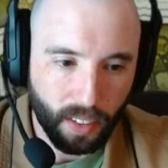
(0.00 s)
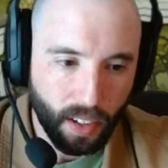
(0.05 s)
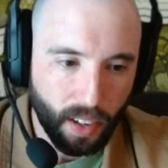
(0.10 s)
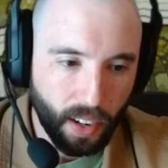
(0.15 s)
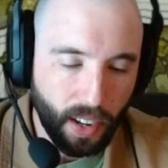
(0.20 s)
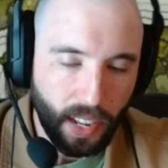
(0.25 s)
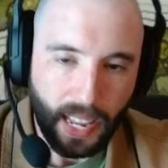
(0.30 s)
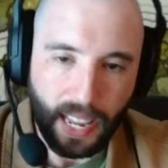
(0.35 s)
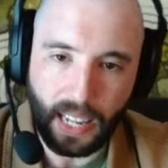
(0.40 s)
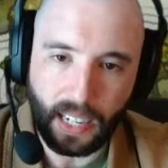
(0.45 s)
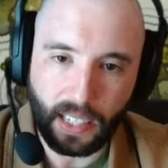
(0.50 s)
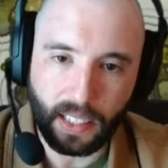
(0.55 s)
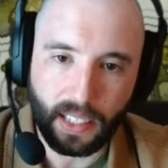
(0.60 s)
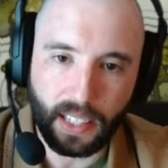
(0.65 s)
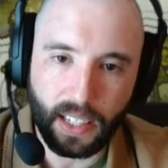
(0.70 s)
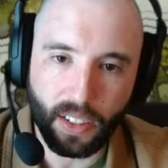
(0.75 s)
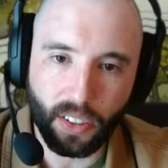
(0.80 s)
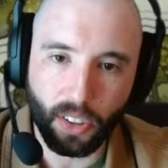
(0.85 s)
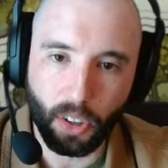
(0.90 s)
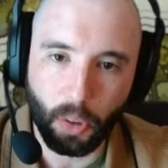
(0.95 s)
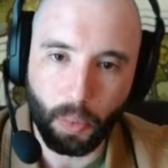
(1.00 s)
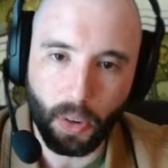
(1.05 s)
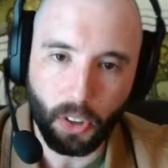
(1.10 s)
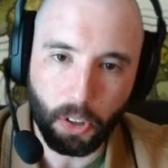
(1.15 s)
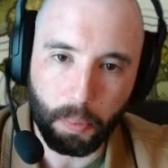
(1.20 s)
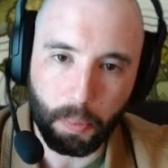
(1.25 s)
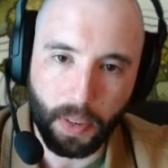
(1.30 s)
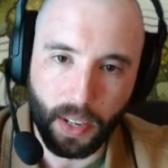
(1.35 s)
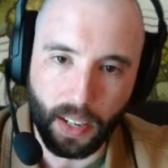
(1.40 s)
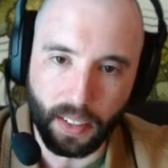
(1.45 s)
Hannah Keeler,
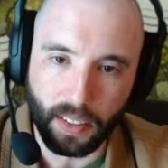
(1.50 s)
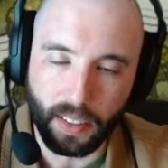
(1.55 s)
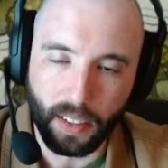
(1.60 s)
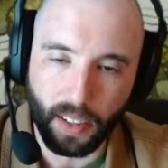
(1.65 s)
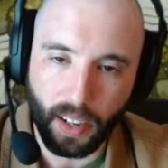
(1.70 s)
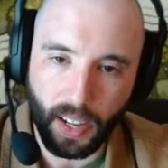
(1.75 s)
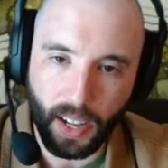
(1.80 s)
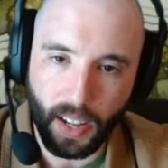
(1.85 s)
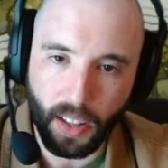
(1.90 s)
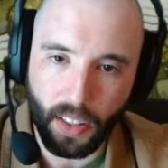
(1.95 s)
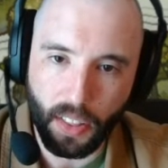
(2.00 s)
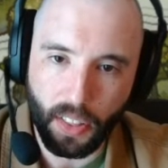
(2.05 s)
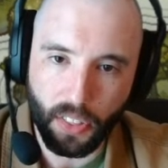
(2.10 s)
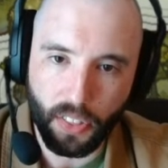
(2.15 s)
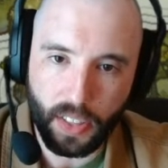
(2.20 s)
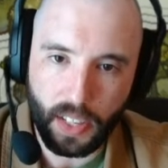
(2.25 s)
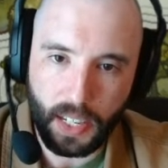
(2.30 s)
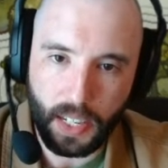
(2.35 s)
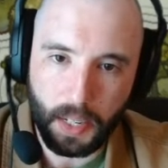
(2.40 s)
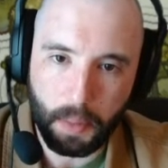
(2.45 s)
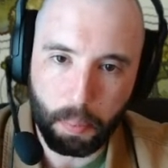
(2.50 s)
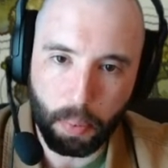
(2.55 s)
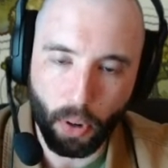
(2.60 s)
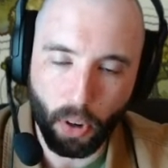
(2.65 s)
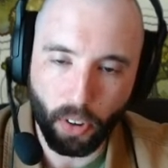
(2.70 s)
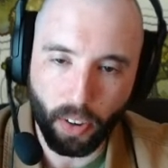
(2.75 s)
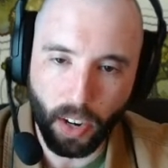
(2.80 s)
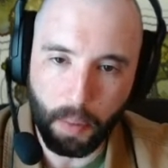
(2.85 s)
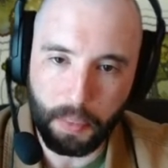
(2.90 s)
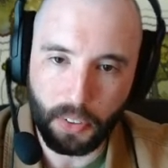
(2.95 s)
welcome in. The
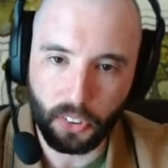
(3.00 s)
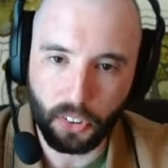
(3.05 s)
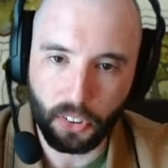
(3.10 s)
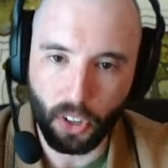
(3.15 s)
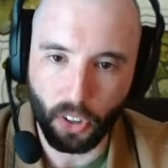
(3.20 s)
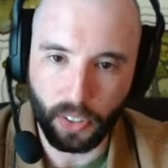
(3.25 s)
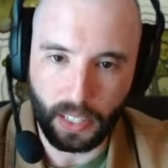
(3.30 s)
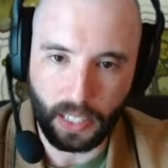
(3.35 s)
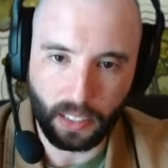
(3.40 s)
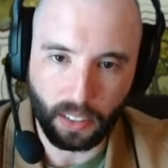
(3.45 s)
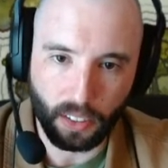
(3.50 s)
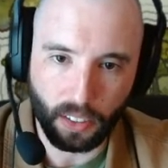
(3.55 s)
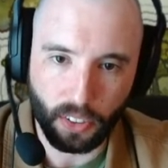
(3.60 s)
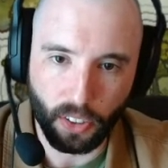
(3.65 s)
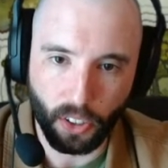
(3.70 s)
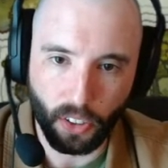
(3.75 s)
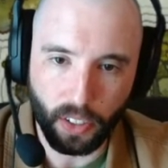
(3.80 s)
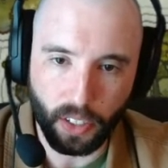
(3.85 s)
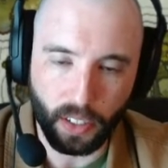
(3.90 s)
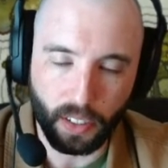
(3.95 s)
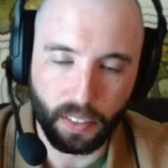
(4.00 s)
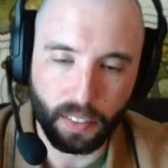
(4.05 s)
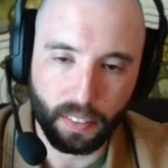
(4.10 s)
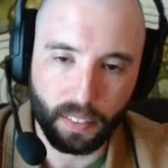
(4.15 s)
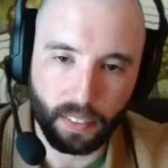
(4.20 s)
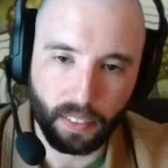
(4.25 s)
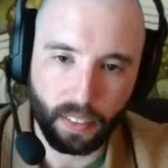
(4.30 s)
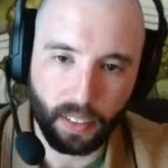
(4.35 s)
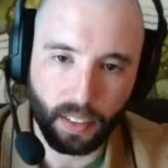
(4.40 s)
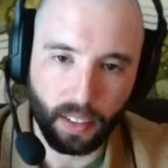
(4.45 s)
program is called Incarnate.
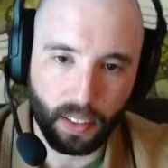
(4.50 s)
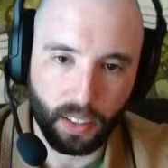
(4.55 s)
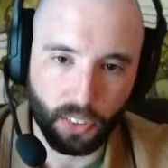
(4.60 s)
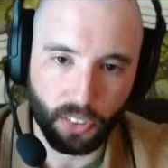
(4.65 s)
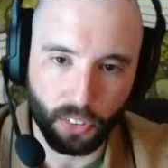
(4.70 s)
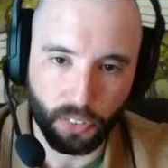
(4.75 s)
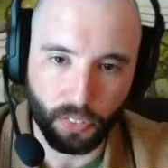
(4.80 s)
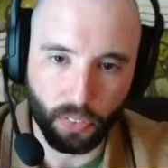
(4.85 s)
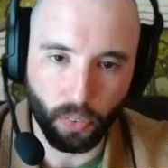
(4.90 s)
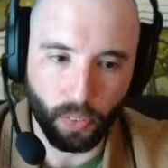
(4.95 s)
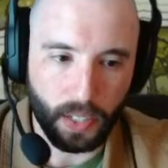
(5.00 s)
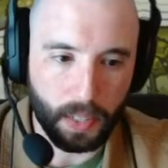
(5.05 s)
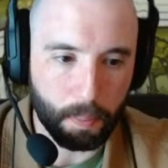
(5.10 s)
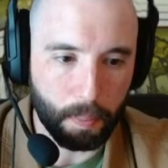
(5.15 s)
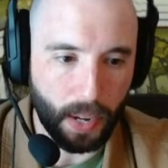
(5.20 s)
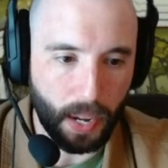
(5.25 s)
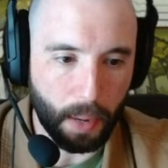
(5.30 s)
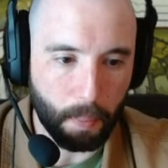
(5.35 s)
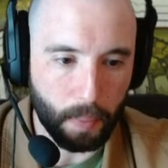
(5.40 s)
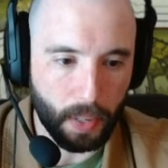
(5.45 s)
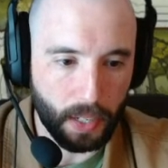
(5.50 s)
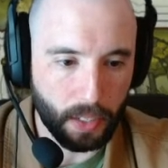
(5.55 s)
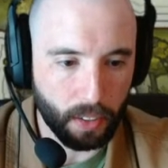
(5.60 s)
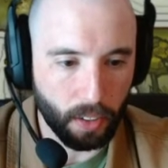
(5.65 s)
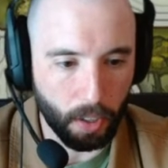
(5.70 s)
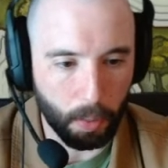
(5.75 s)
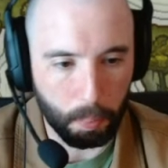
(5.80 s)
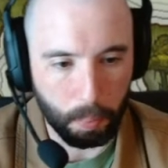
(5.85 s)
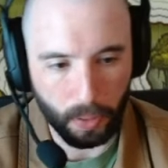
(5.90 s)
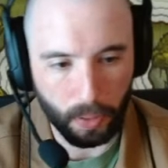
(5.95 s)
It is a free map
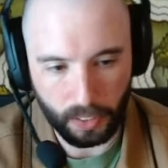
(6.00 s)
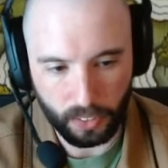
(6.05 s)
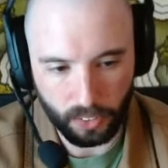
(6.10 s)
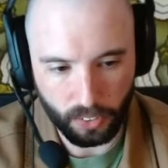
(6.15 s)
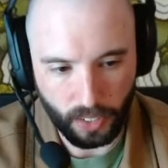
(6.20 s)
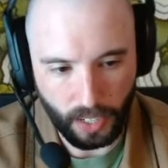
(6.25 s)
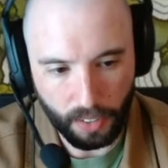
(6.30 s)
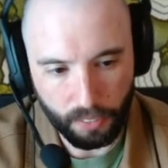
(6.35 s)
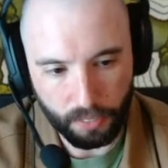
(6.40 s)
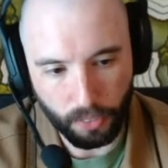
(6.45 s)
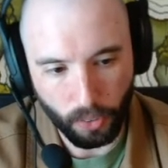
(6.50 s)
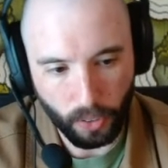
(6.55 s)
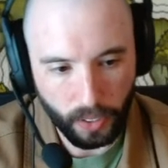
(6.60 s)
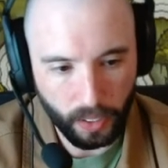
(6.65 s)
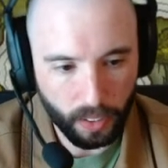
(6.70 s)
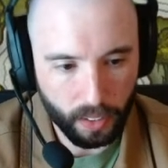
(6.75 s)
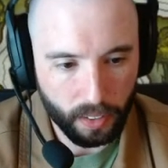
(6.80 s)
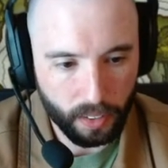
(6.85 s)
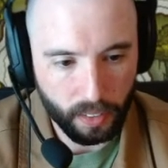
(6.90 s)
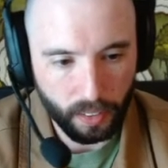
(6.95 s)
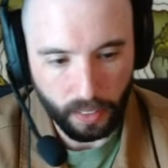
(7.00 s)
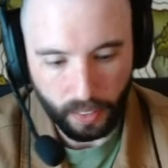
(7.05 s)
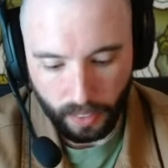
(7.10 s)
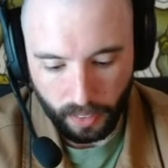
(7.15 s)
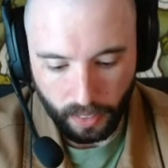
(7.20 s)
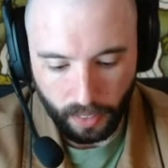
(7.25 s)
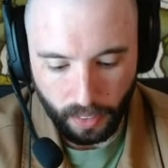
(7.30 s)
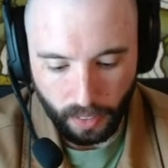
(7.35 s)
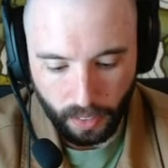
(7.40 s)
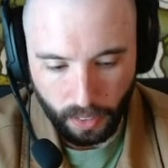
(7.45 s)
maker. I'll put it in chat for you.
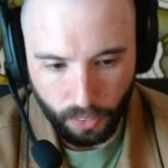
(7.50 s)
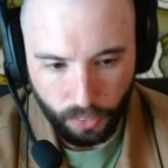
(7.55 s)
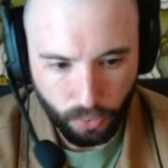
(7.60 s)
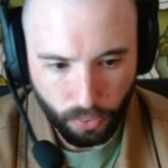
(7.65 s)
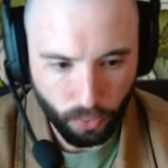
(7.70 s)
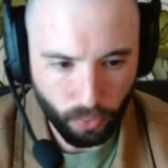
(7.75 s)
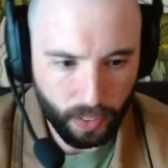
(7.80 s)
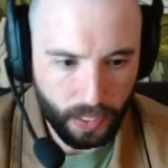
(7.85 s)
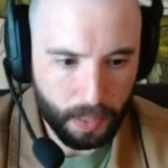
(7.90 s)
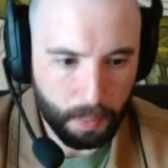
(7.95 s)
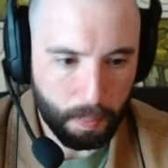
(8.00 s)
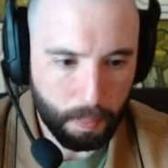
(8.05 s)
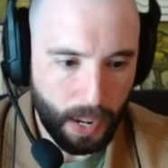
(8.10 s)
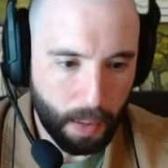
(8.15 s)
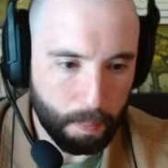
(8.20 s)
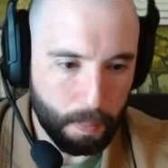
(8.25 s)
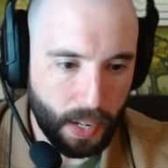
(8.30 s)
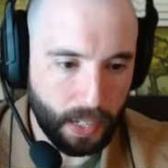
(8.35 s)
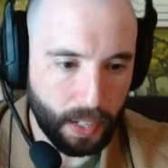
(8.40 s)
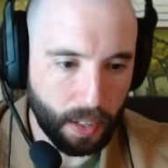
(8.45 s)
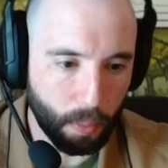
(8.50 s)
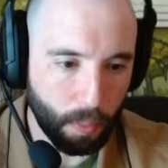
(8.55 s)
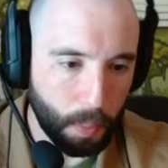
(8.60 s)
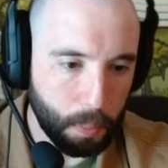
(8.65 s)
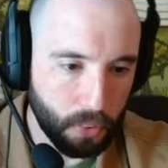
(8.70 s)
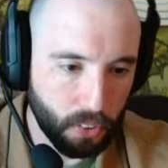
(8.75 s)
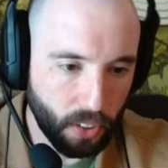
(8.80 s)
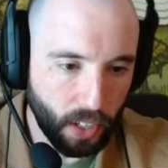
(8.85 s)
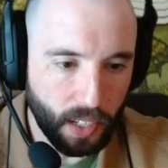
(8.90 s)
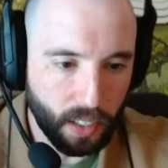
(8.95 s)
Free map making
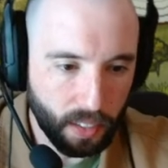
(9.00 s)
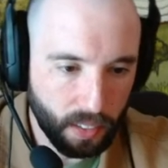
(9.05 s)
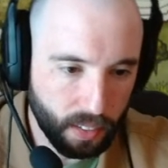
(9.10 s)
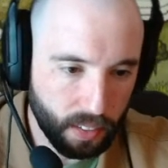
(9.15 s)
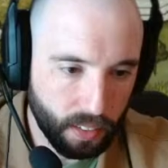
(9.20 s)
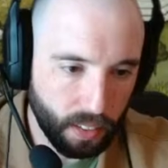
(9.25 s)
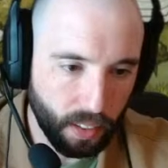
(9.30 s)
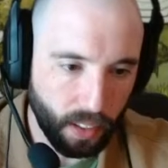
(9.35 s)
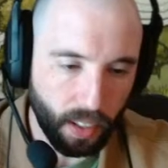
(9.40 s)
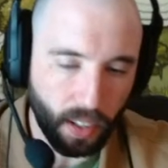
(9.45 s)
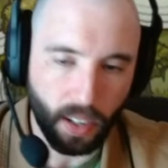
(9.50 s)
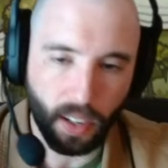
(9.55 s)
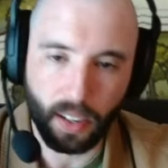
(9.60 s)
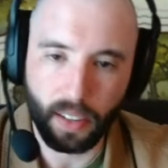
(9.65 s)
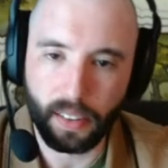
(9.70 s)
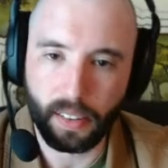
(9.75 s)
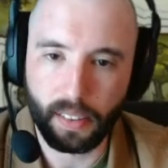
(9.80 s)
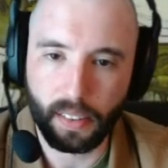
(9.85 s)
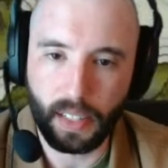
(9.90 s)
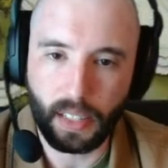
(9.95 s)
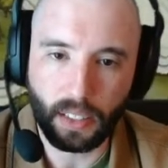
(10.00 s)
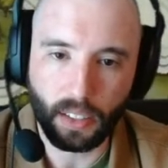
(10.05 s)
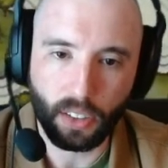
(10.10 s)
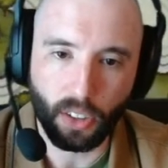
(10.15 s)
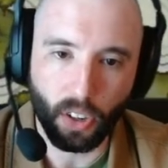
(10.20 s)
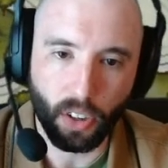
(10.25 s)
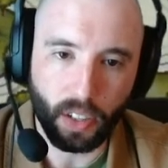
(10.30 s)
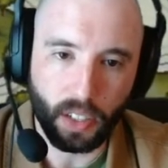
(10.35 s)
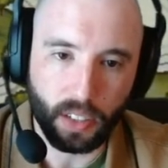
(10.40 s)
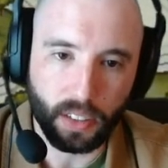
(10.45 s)
website,
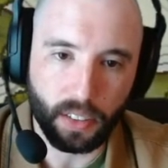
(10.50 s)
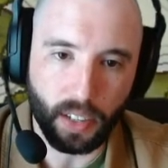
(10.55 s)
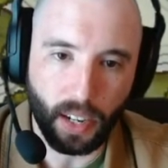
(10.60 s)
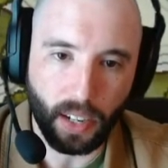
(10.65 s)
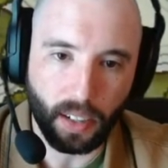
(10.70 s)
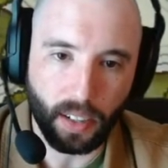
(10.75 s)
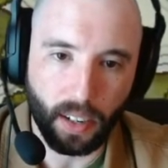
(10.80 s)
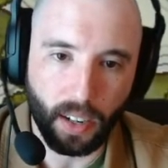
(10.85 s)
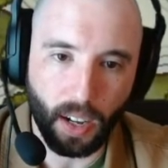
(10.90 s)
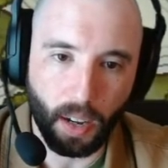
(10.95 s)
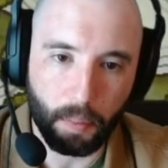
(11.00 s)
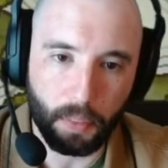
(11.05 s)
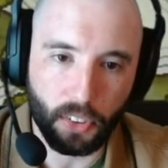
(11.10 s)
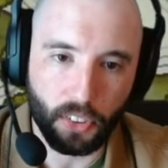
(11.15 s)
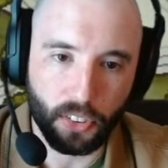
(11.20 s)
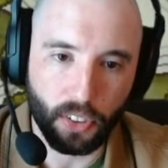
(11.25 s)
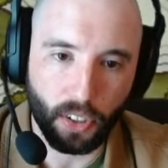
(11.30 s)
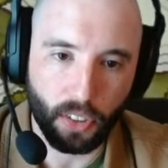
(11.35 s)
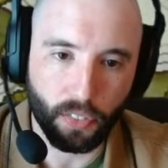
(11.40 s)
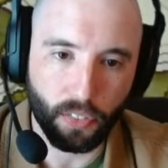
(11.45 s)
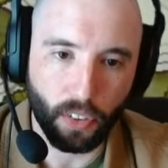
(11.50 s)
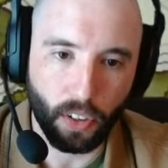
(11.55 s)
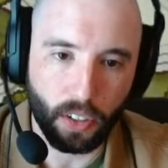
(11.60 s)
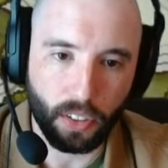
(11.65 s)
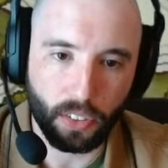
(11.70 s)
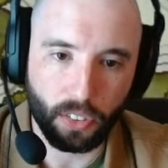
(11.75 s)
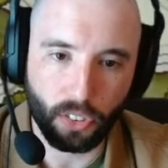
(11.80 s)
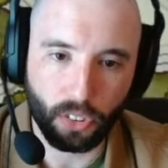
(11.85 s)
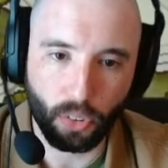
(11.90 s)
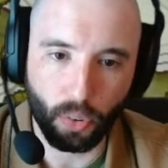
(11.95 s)
incarnate.com. It's a ton of
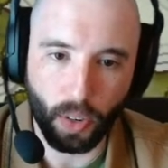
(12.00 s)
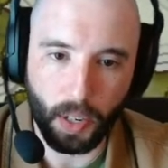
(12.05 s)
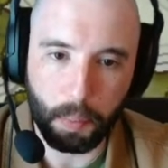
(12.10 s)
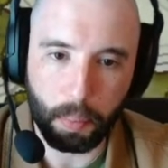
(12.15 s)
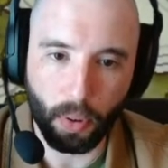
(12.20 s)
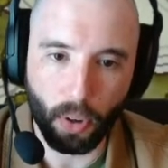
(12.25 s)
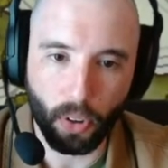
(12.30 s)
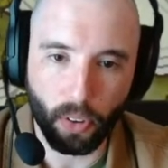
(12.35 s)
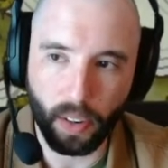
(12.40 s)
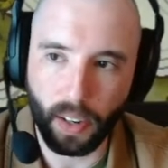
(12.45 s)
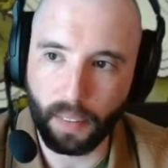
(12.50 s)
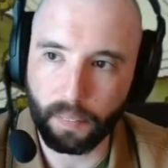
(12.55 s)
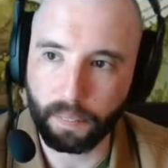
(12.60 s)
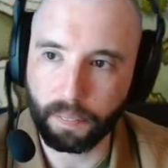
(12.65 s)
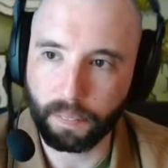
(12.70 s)
fun. It's a great program.